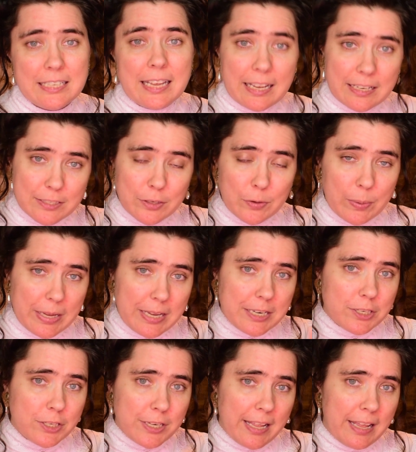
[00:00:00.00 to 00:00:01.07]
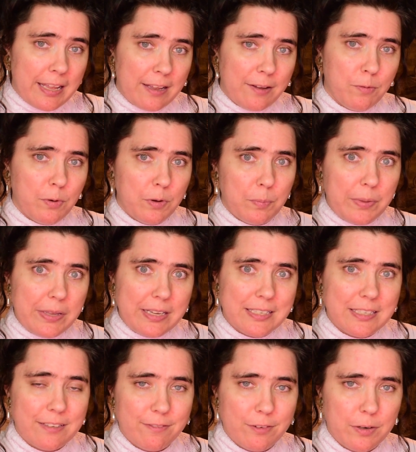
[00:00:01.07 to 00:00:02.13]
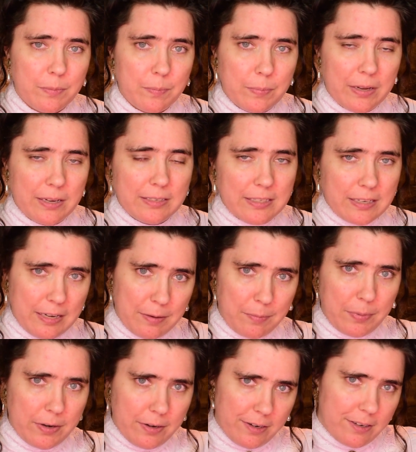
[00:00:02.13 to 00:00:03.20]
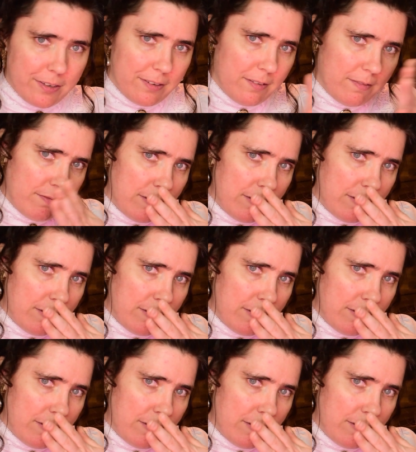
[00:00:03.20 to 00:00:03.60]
Yeah, so each day will be a different time period